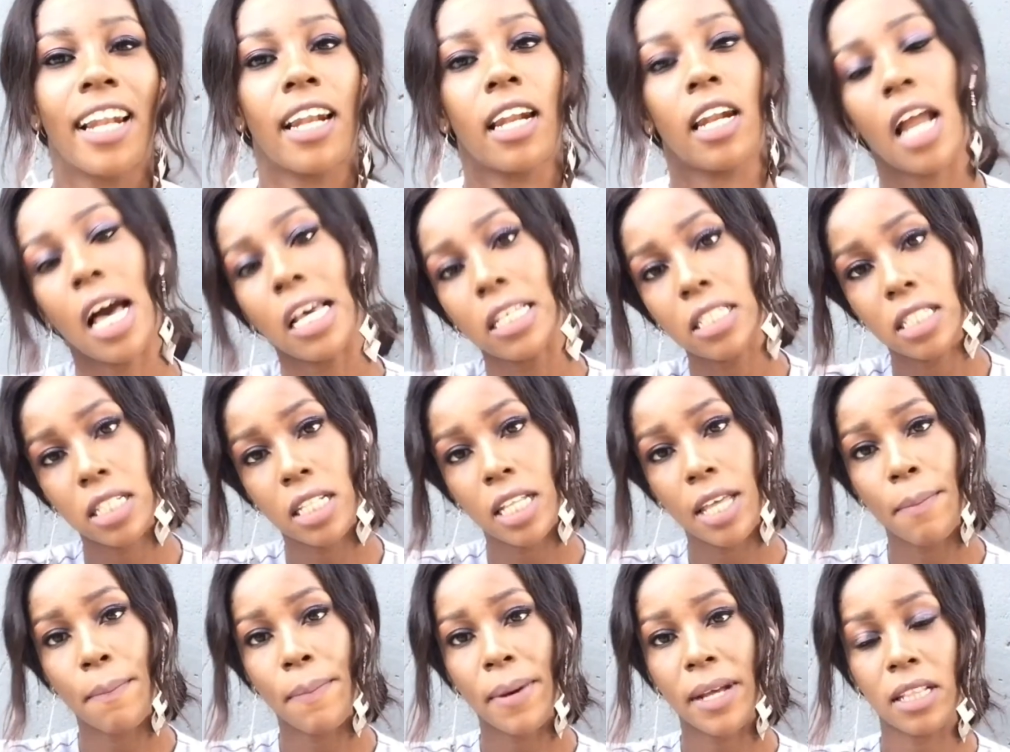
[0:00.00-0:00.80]

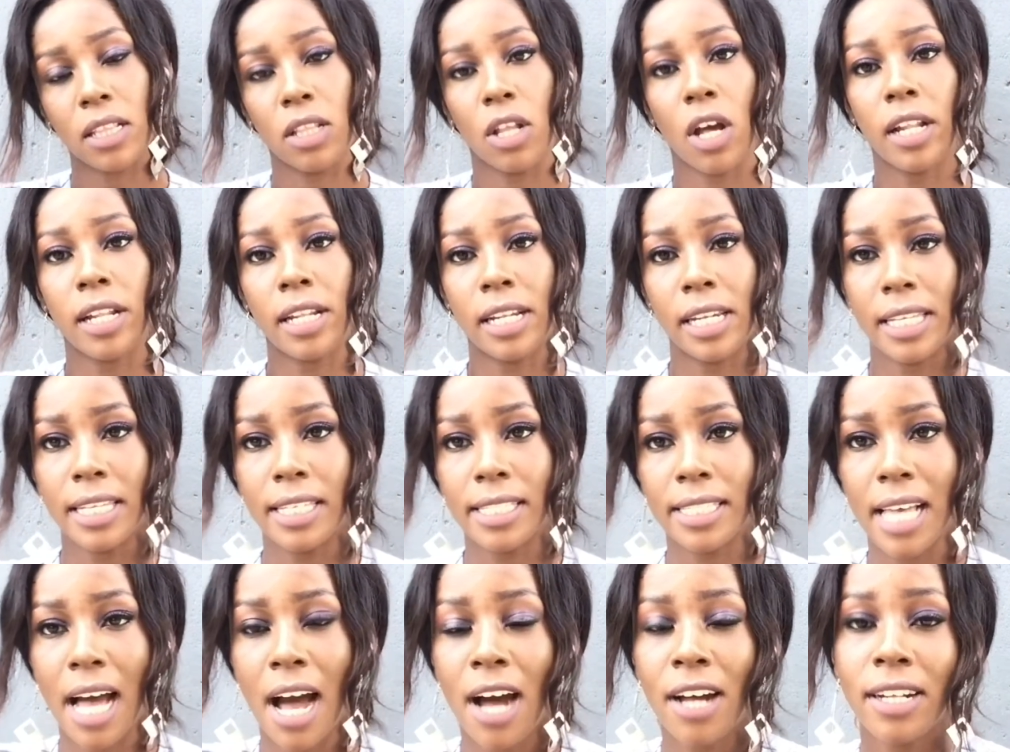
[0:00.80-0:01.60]
Lastly but not
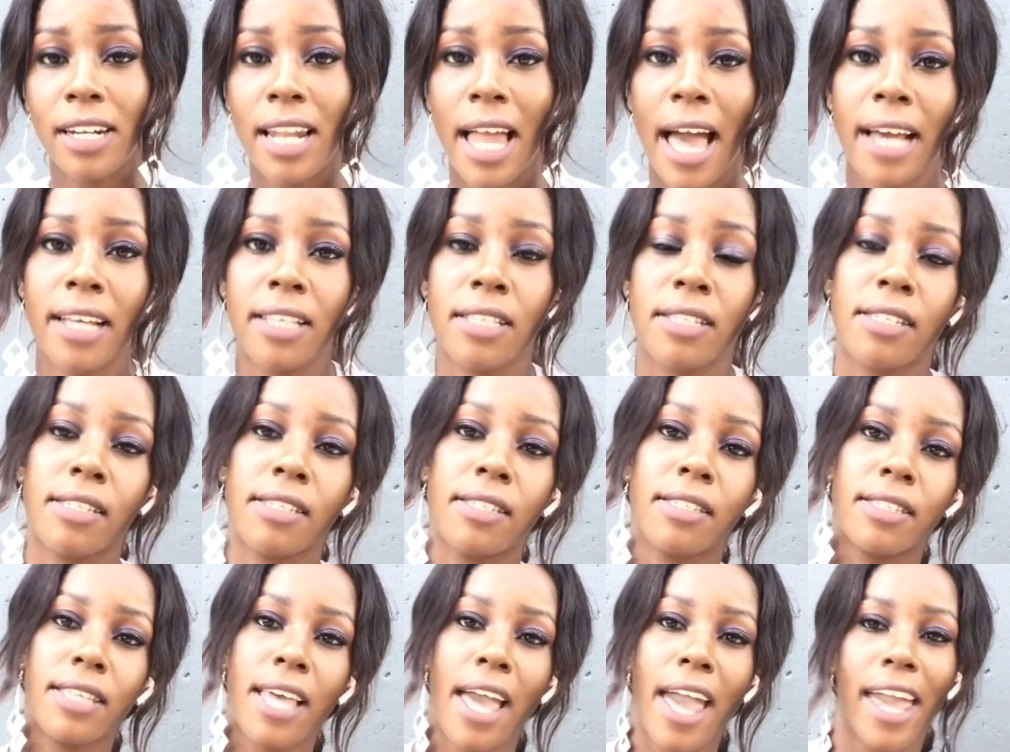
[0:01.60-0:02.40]
least, I'd like to
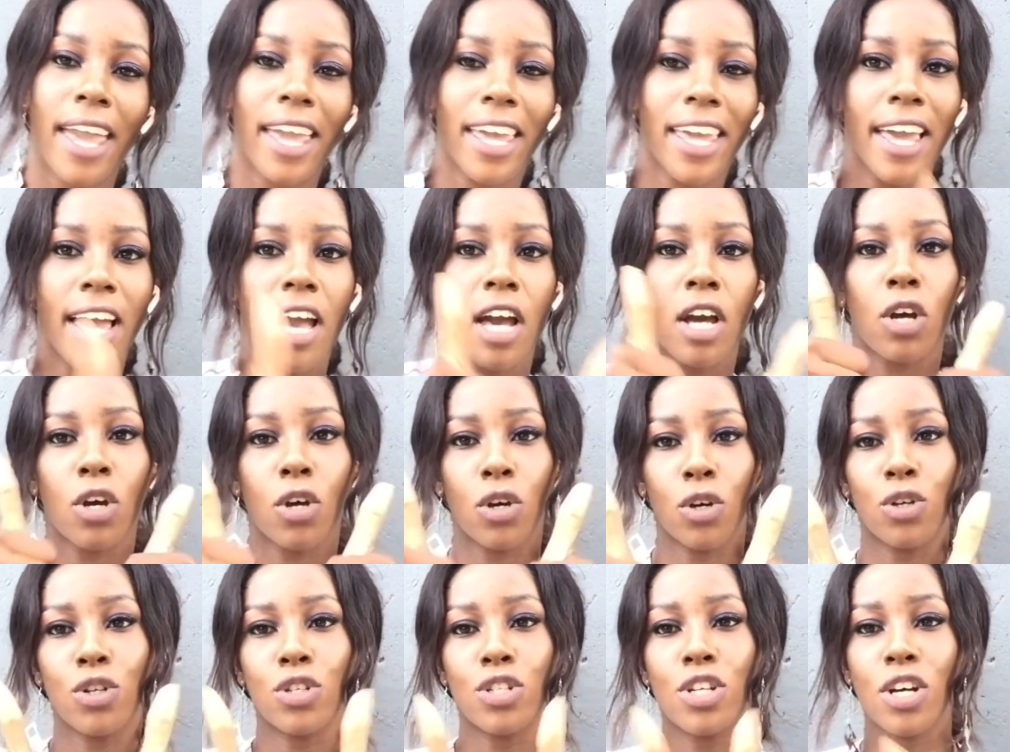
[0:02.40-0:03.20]
say
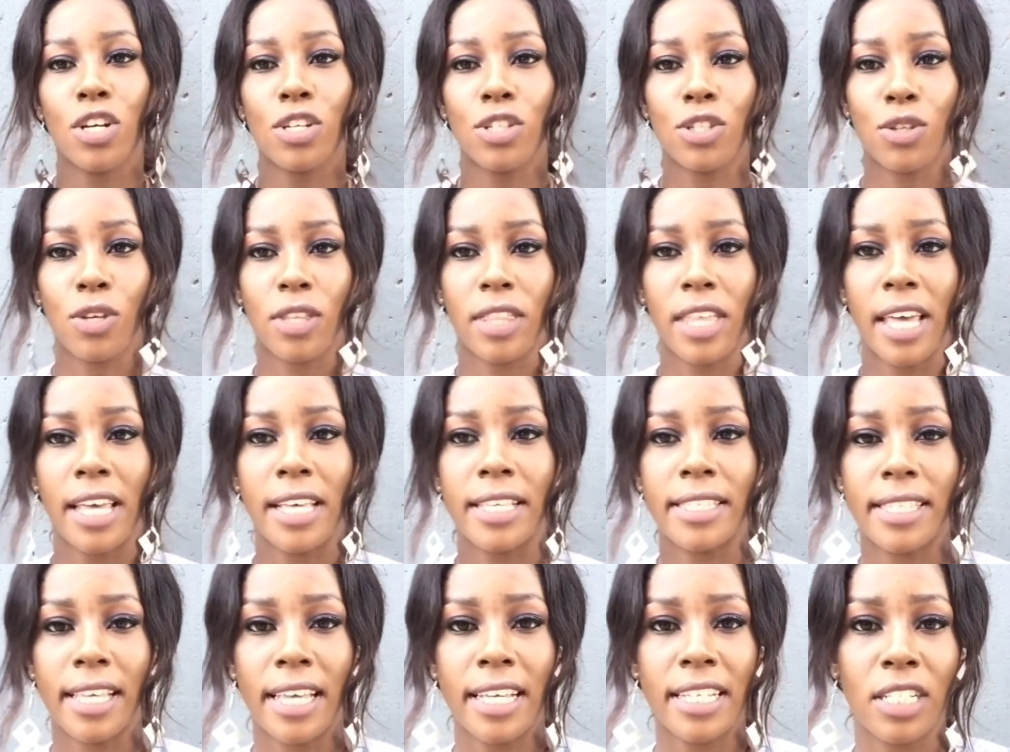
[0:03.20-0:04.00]
kudos to the
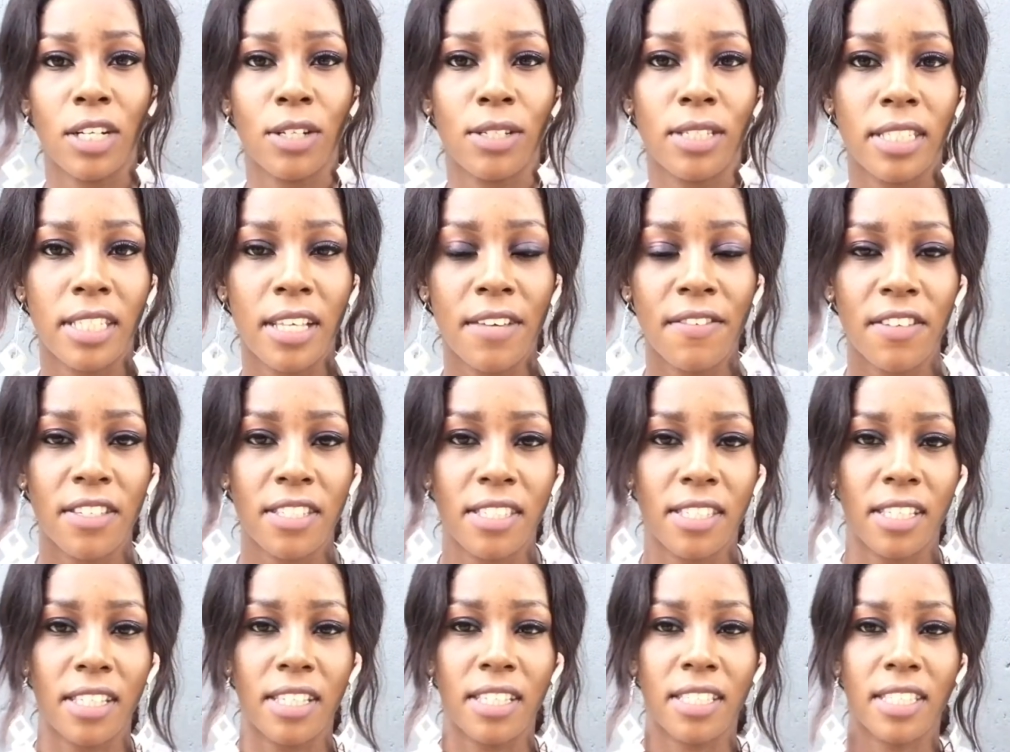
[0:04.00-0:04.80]
essential
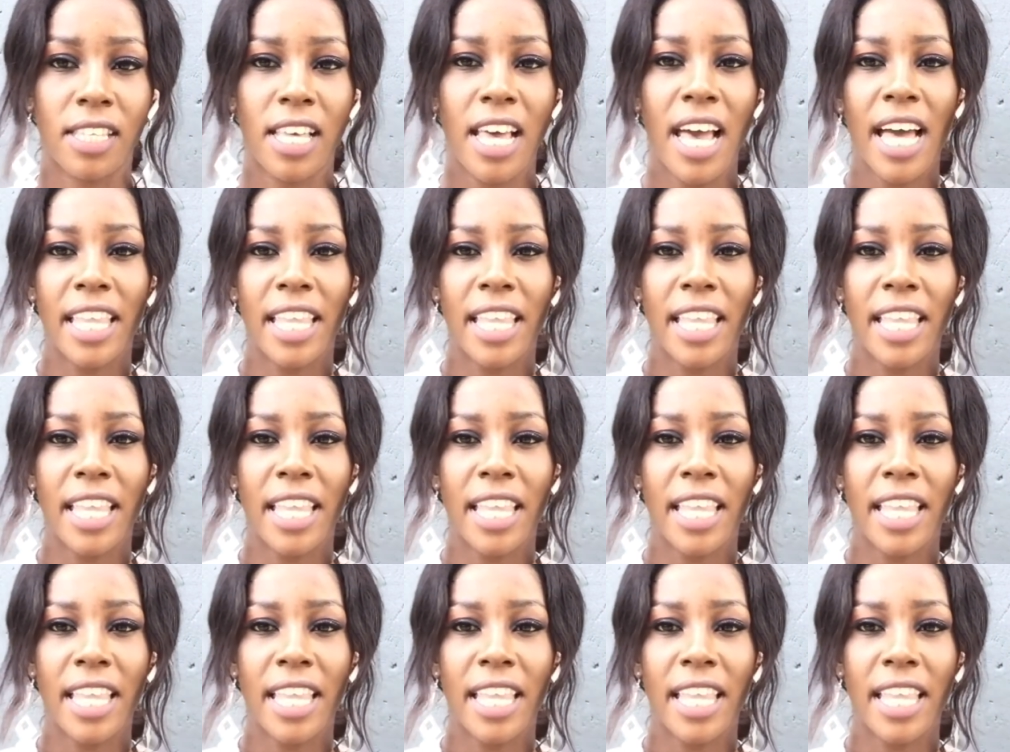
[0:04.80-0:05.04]
services